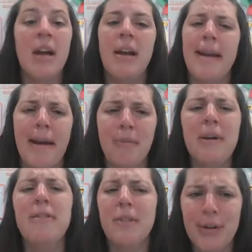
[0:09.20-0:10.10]
Now
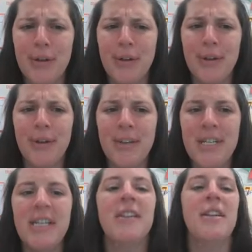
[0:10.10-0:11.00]
we've learned
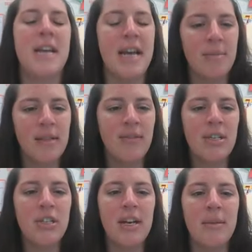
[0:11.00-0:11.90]
the names of the
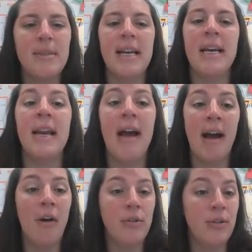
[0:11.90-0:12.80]
shapes and
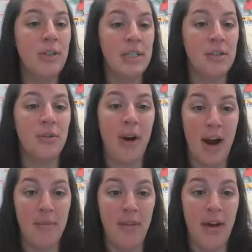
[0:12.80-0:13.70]
how to
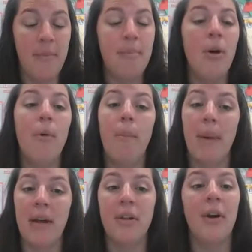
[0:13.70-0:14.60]
describe them
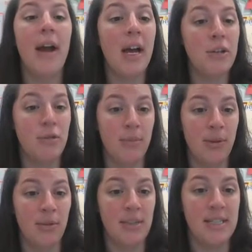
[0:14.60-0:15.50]
by their
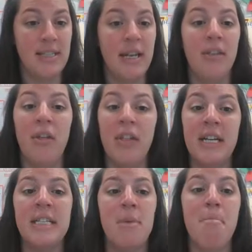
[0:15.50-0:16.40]
attributes, the
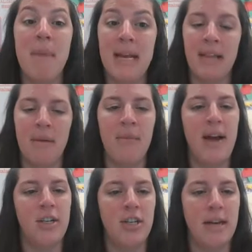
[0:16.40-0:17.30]
things that make them
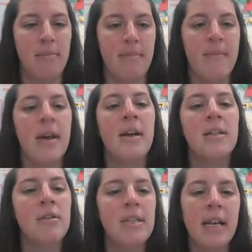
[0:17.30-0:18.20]
that shape.
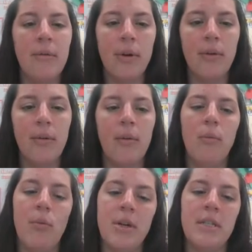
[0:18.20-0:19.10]
So today we're
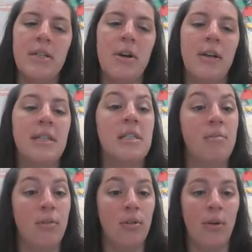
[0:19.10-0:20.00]
going to start
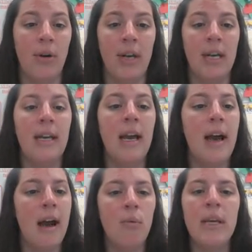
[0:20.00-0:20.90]
exploring
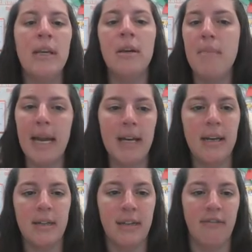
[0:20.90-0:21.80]
how we can
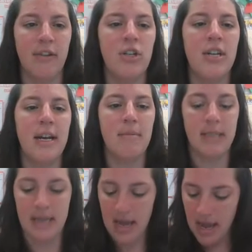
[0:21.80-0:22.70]
make different
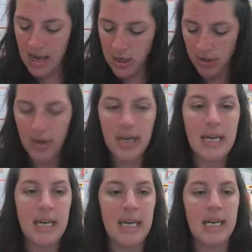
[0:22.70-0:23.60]
shapes. You're going to
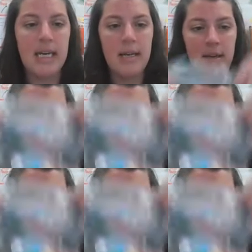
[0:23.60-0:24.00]
need